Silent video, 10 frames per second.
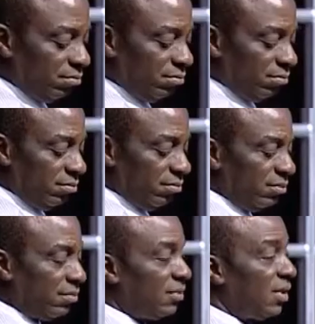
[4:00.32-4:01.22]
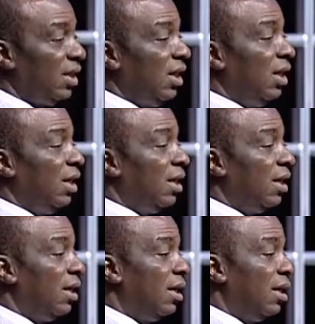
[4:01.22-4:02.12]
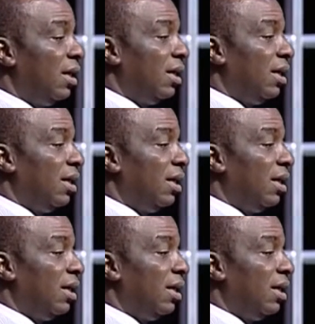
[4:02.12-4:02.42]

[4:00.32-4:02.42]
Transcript: No one is speaking in this clip.